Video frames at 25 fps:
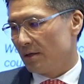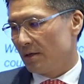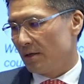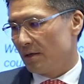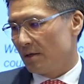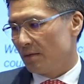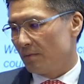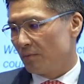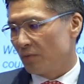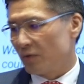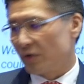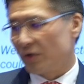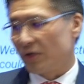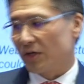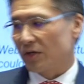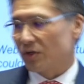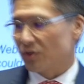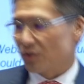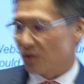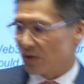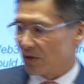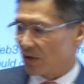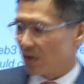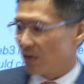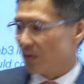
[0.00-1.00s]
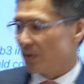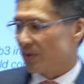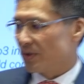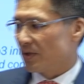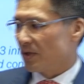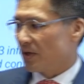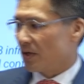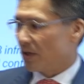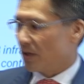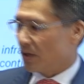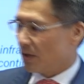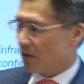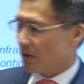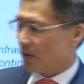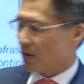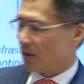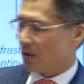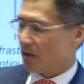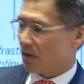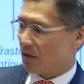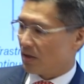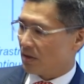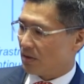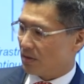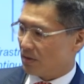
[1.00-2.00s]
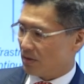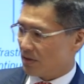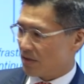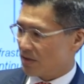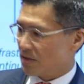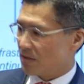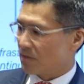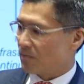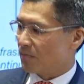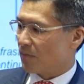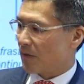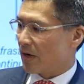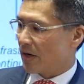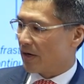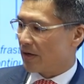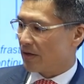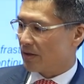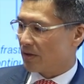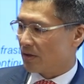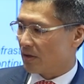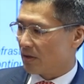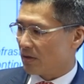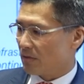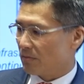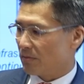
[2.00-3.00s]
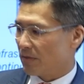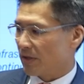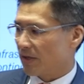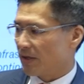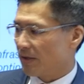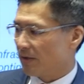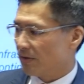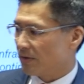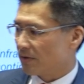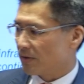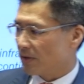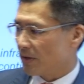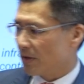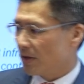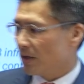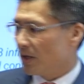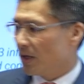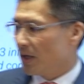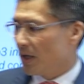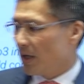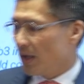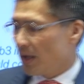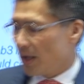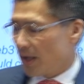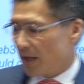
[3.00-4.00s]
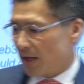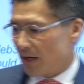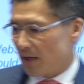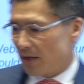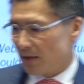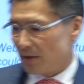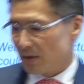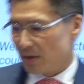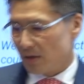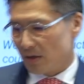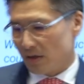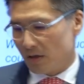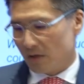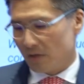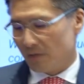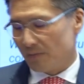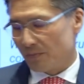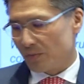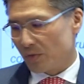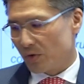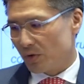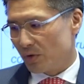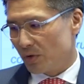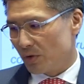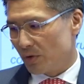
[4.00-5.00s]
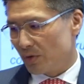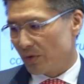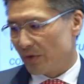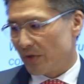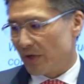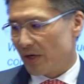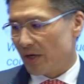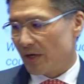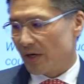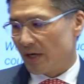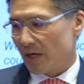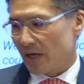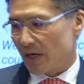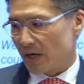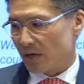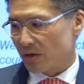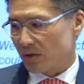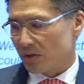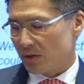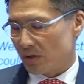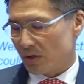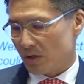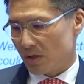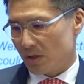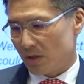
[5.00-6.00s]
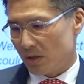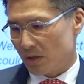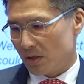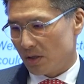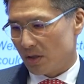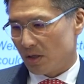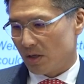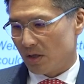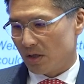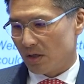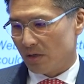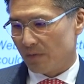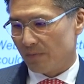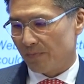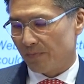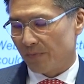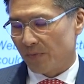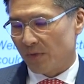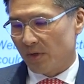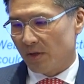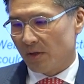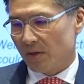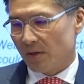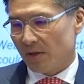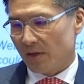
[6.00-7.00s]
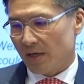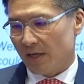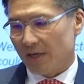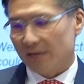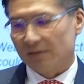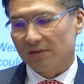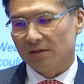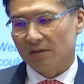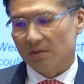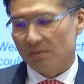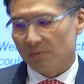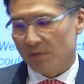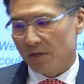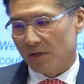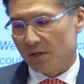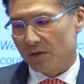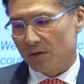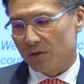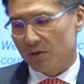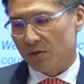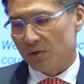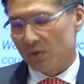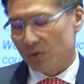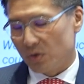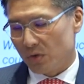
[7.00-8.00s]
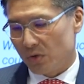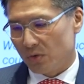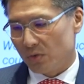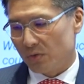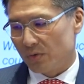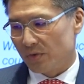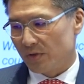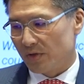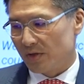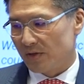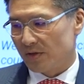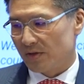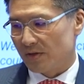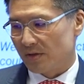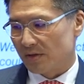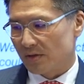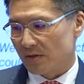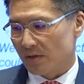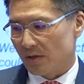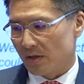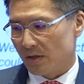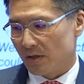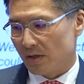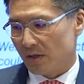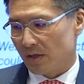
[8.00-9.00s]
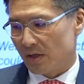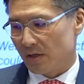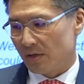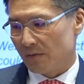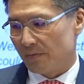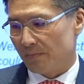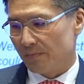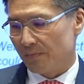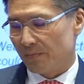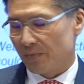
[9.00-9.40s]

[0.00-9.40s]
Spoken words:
prediction, I would say, released by the McKinsey, and they actually estimate this is a